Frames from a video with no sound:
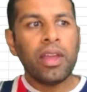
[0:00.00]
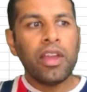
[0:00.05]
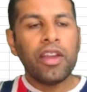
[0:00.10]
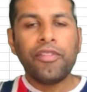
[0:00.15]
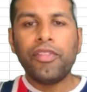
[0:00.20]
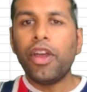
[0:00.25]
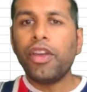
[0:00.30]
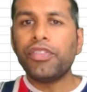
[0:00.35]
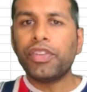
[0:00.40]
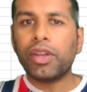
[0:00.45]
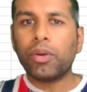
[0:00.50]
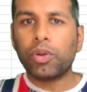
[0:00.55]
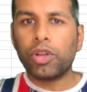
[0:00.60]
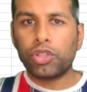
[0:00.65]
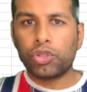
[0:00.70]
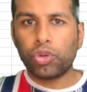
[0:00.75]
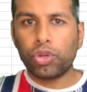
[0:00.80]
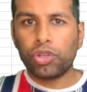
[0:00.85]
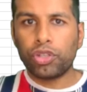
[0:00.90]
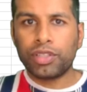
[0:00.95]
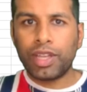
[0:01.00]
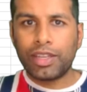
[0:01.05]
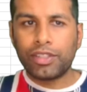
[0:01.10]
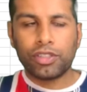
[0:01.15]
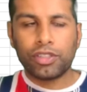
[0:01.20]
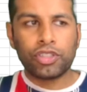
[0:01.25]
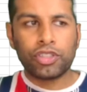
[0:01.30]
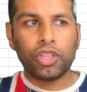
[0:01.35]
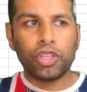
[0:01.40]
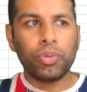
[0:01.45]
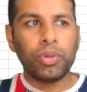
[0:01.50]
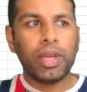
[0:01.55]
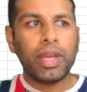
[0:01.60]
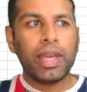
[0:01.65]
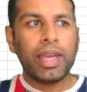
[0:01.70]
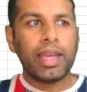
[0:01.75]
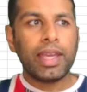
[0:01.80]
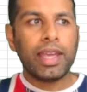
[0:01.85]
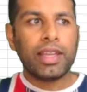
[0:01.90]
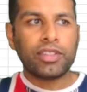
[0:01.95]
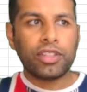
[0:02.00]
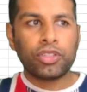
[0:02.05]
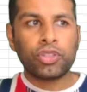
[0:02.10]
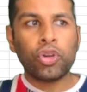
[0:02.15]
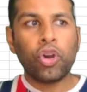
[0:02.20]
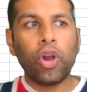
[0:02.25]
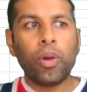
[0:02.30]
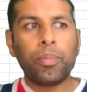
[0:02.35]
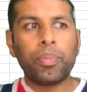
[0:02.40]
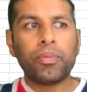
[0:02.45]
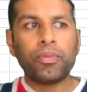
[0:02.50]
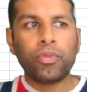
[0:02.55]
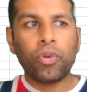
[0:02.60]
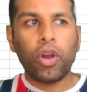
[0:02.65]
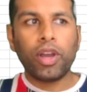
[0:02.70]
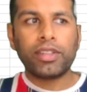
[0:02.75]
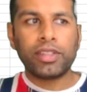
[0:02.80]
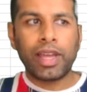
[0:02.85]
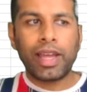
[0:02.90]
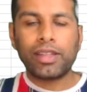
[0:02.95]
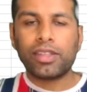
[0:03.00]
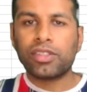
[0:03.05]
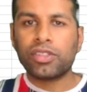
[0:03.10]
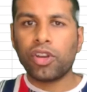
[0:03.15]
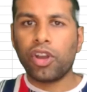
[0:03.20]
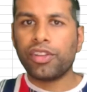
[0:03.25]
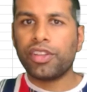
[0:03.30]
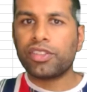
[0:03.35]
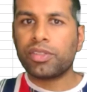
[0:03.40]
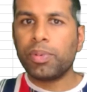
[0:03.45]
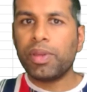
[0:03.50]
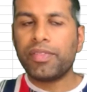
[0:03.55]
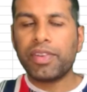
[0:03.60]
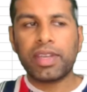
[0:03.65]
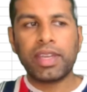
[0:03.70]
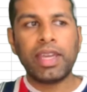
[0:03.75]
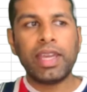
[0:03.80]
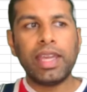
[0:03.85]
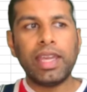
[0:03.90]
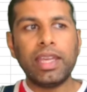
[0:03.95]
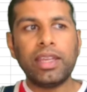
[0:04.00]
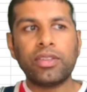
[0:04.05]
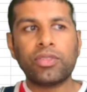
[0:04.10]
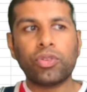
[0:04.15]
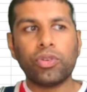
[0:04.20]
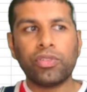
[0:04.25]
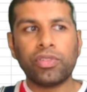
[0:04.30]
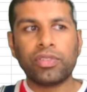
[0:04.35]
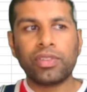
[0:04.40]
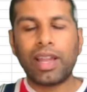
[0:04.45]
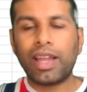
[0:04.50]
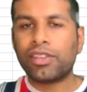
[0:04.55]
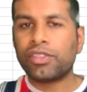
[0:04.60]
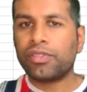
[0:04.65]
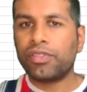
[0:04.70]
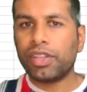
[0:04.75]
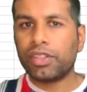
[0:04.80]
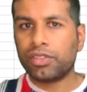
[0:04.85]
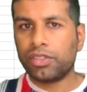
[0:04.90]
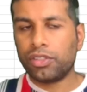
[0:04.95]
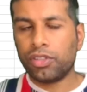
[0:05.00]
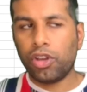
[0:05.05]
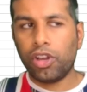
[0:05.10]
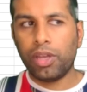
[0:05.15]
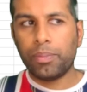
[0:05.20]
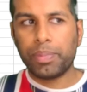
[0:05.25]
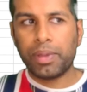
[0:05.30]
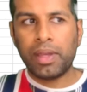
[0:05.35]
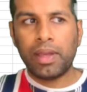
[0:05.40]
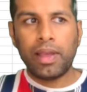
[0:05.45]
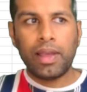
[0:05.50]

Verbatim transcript: First thing I want to draw your attention to is the top right-hand side. There's a bit of a key sort of slash fixture type.